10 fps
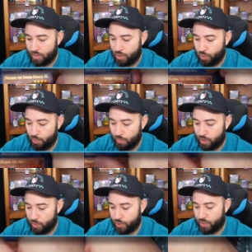Doom
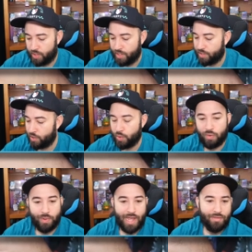Dozer, that's a new
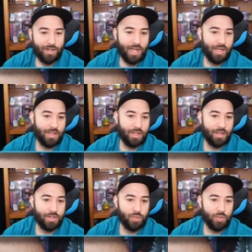one. We haven't gotten that yet.